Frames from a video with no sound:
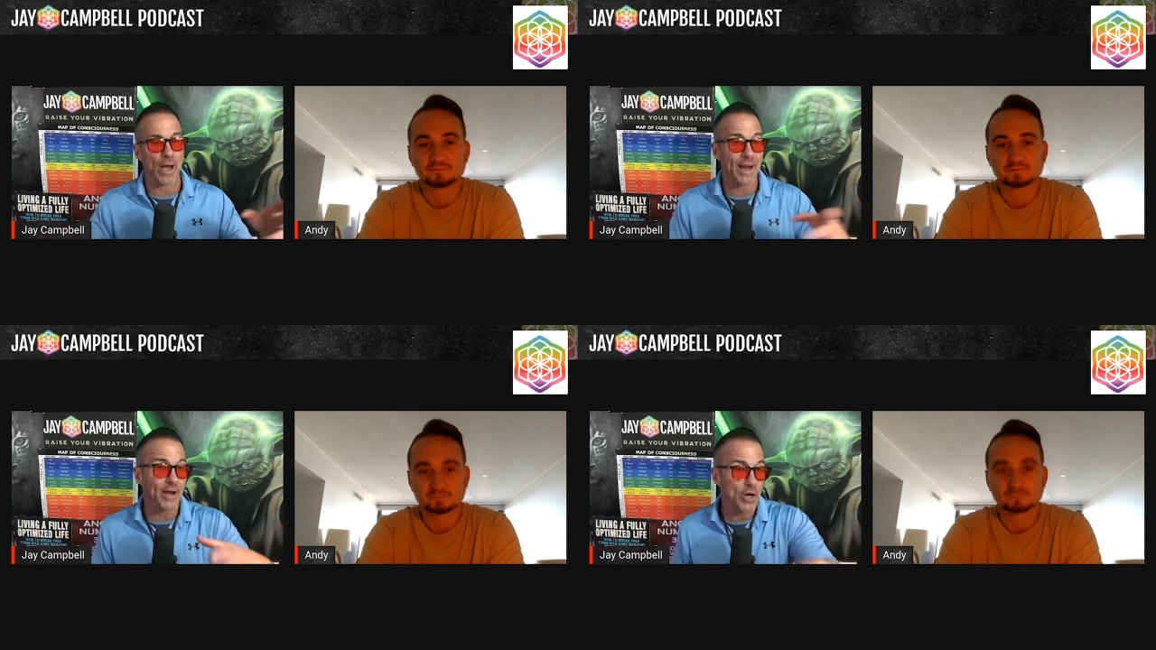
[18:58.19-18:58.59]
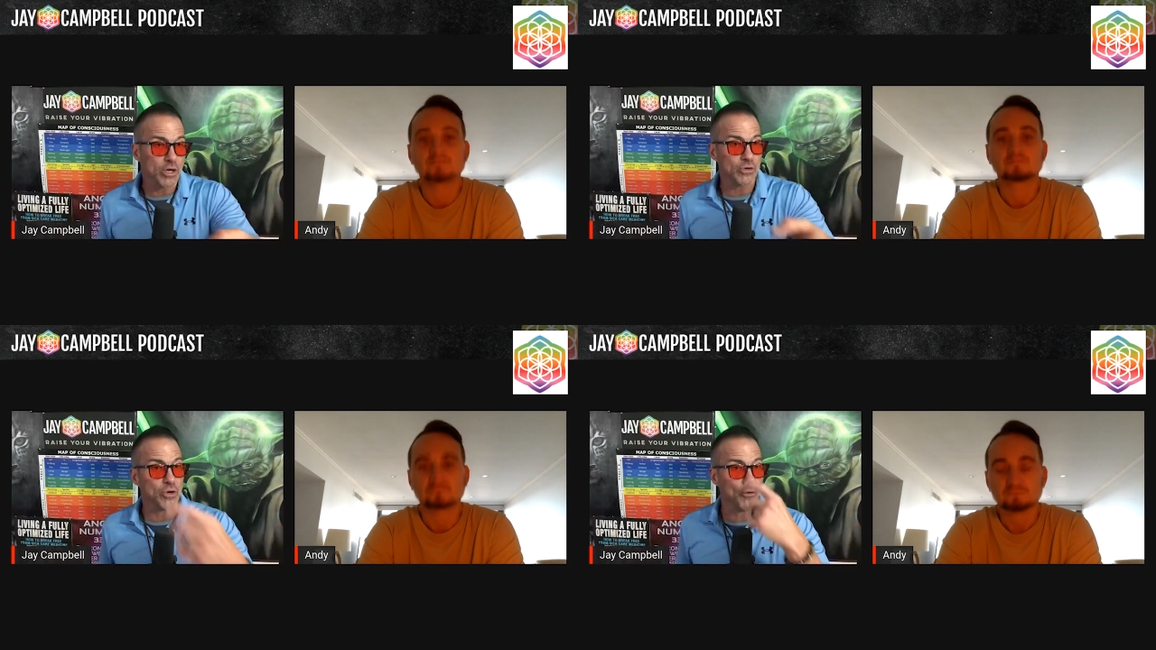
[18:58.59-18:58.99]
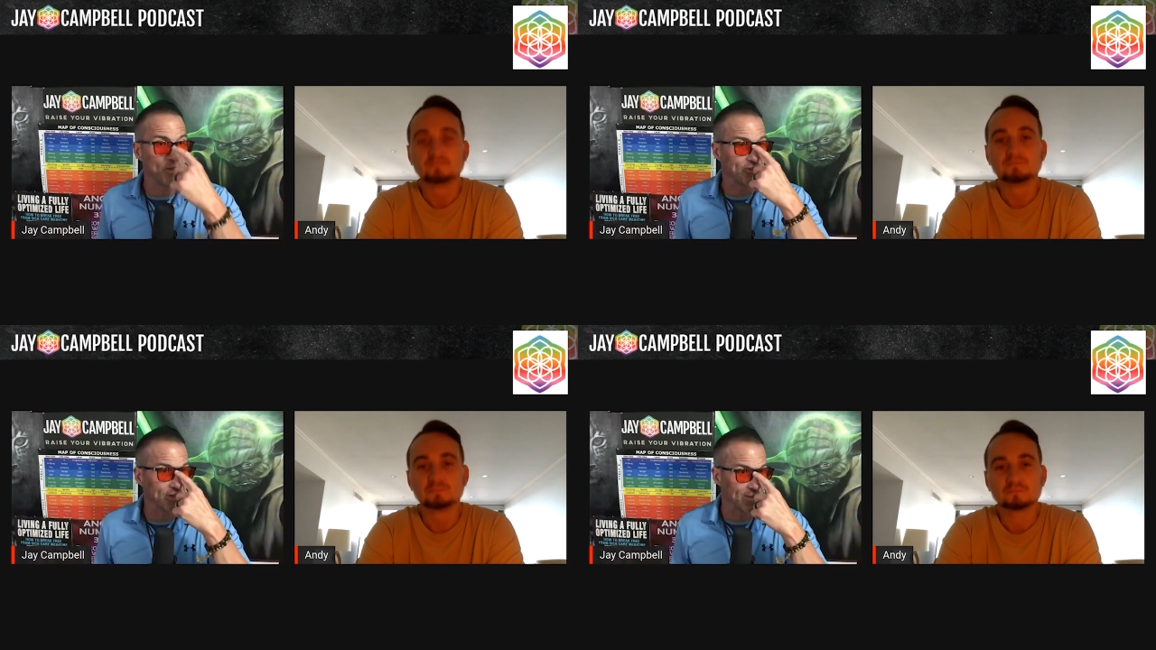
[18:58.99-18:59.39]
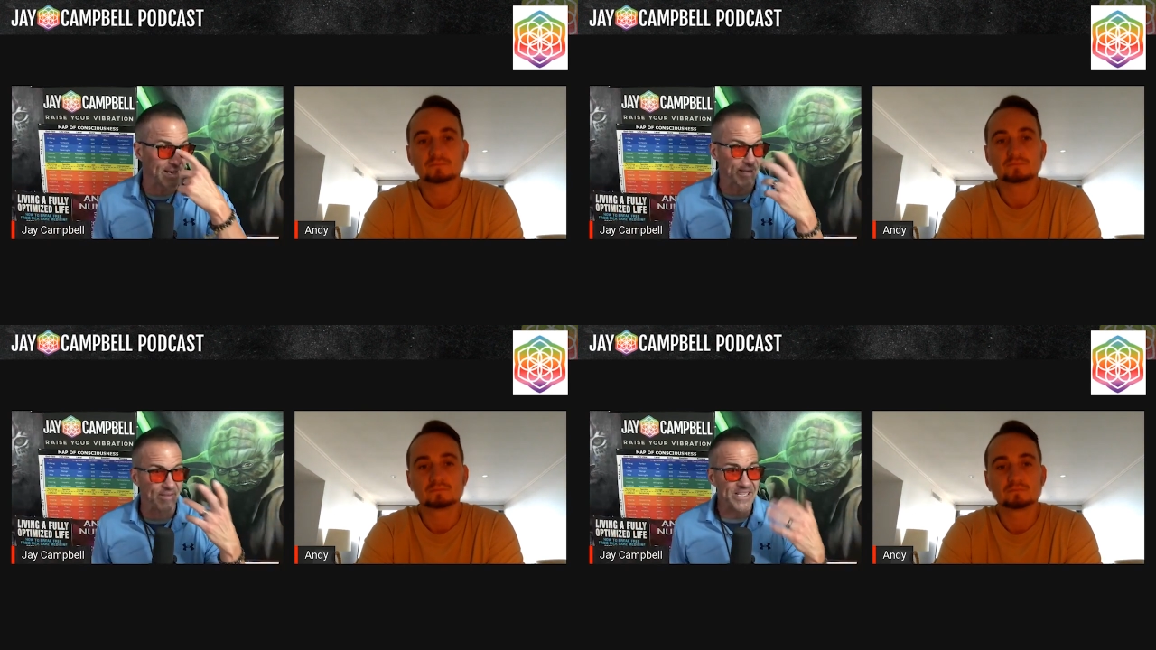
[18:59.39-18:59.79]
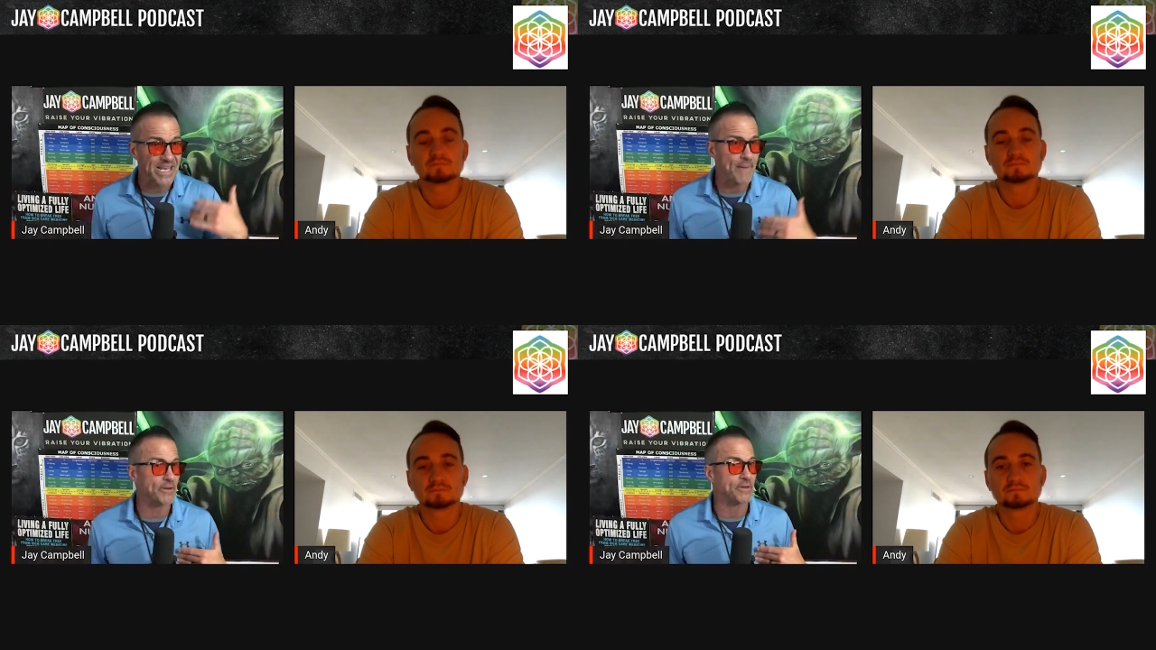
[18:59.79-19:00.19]
Speaker 1: And I know you know this. And like this
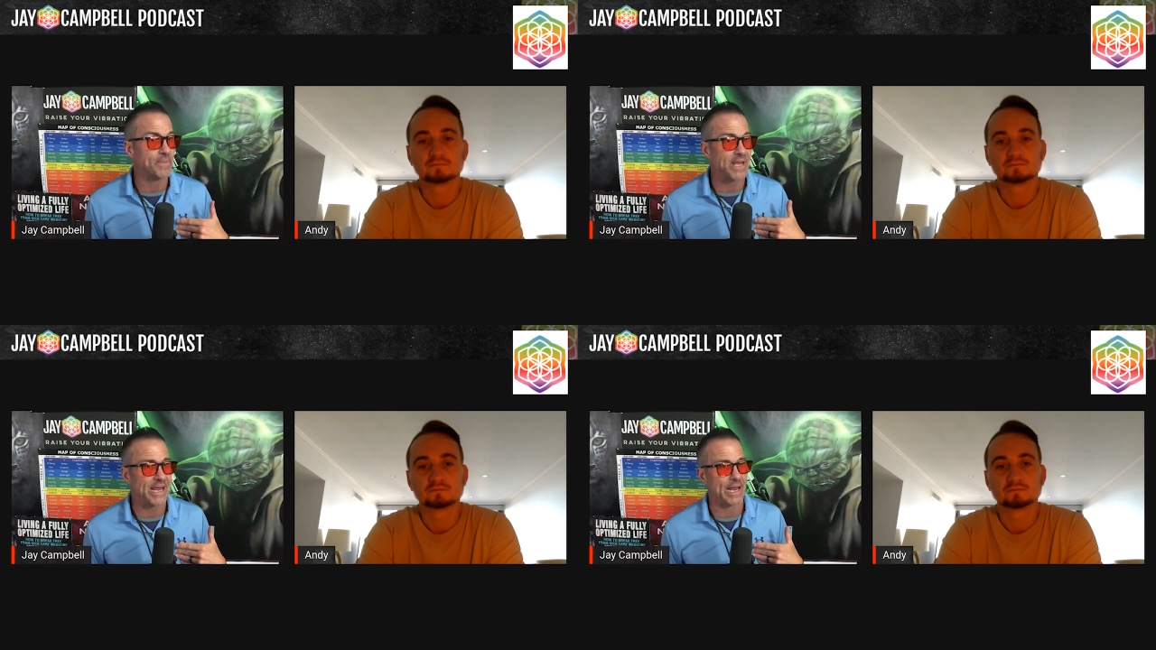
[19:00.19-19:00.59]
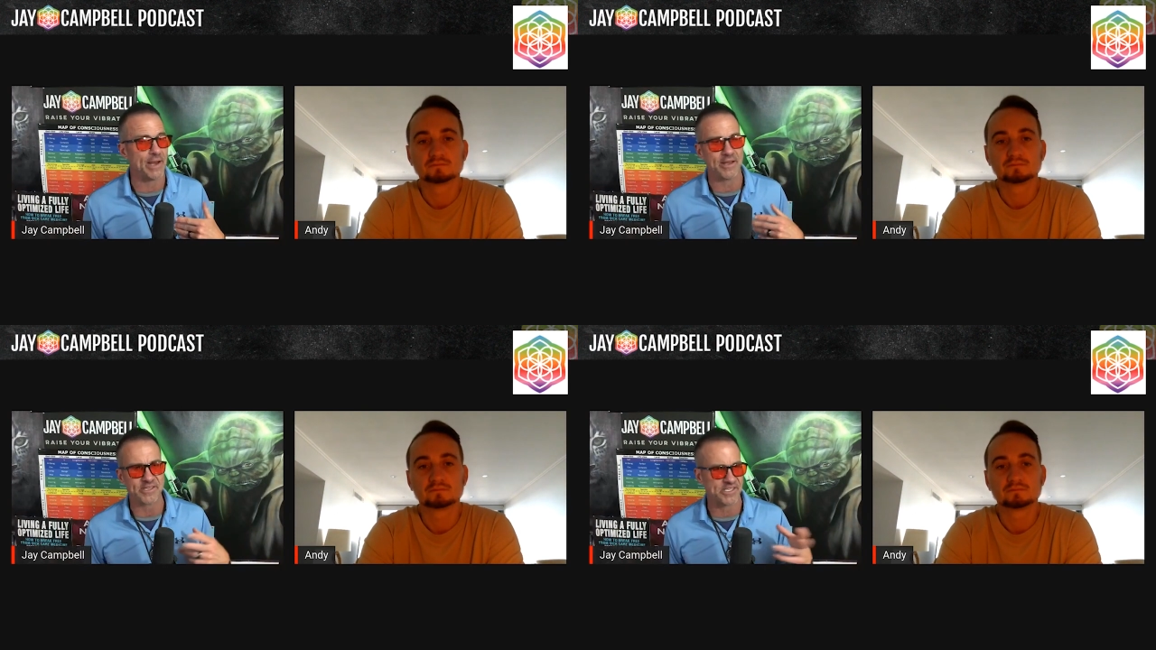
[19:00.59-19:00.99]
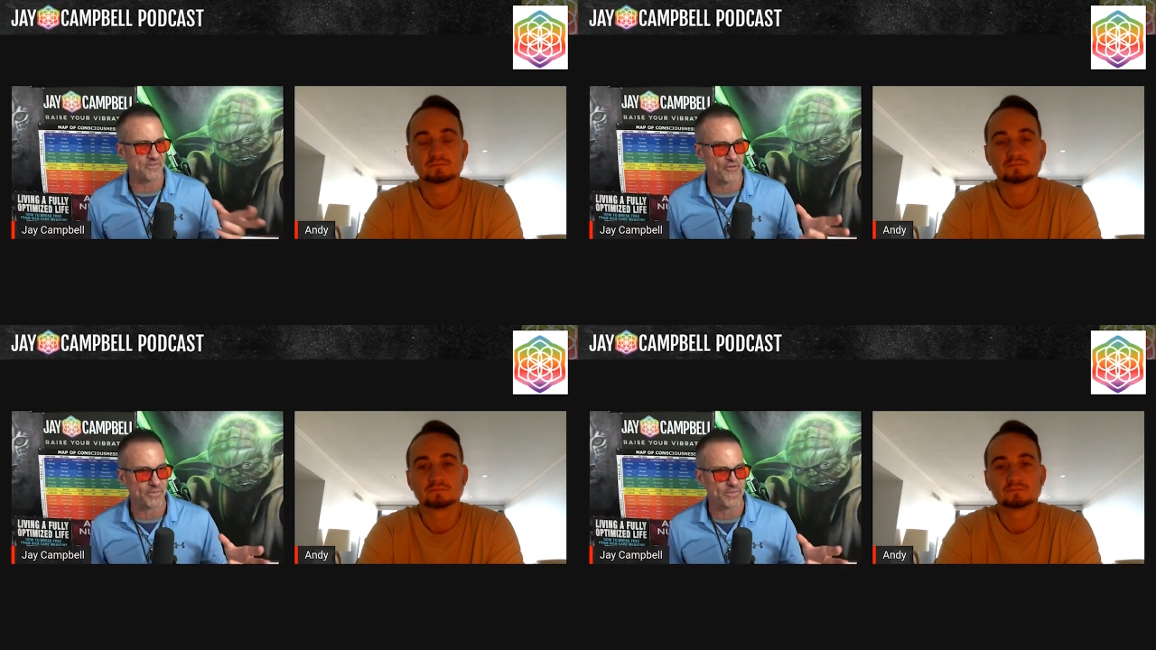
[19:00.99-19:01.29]
happened to me. And this isn't from